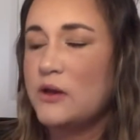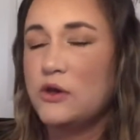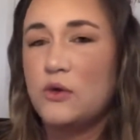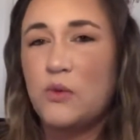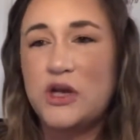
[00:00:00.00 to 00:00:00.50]

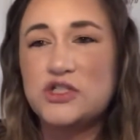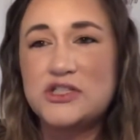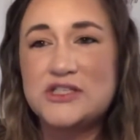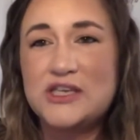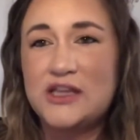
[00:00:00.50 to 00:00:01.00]
You'll watch
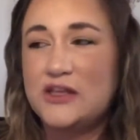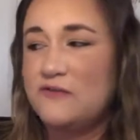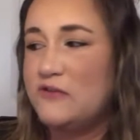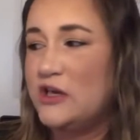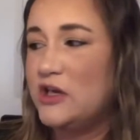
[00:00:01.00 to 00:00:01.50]
the daily
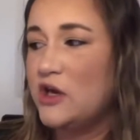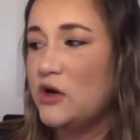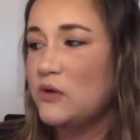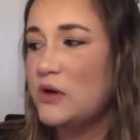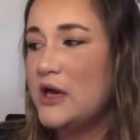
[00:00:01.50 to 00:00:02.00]

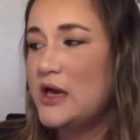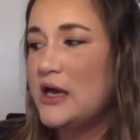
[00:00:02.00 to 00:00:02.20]
video.